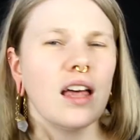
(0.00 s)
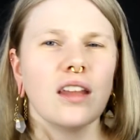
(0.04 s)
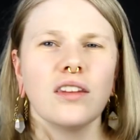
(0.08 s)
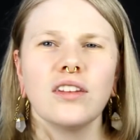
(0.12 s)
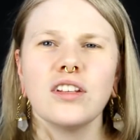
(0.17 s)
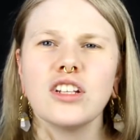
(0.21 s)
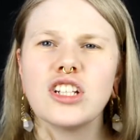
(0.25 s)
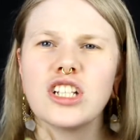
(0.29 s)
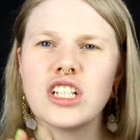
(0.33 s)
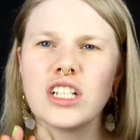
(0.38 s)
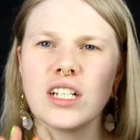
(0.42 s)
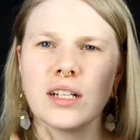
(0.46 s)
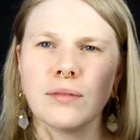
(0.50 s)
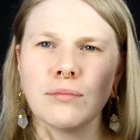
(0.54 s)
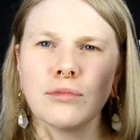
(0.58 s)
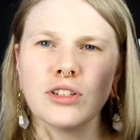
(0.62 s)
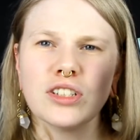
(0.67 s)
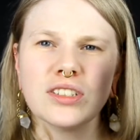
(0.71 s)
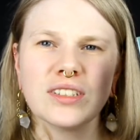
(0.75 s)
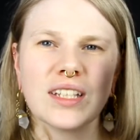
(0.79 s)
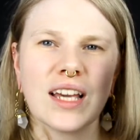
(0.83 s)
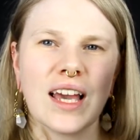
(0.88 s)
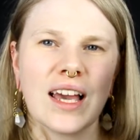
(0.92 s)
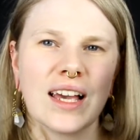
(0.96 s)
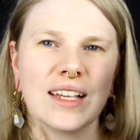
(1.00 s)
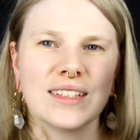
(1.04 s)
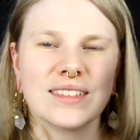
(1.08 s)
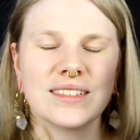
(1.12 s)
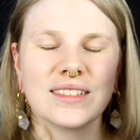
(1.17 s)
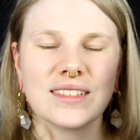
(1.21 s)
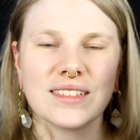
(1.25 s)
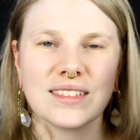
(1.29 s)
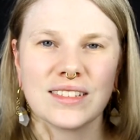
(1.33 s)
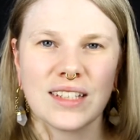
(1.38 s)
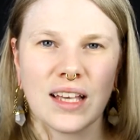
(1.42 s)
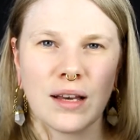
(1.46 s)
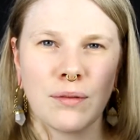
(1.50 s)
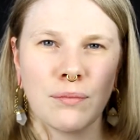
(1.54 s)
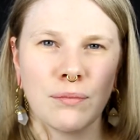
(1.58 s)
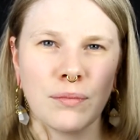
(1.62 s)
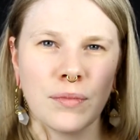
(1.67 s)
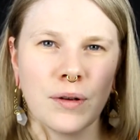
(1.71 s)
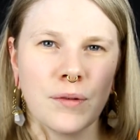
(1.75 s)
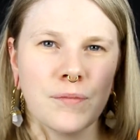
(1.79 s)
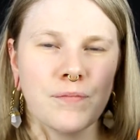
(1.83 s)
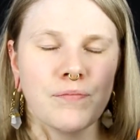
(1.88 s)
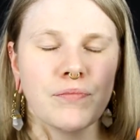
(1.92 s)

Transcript: The shimmers has some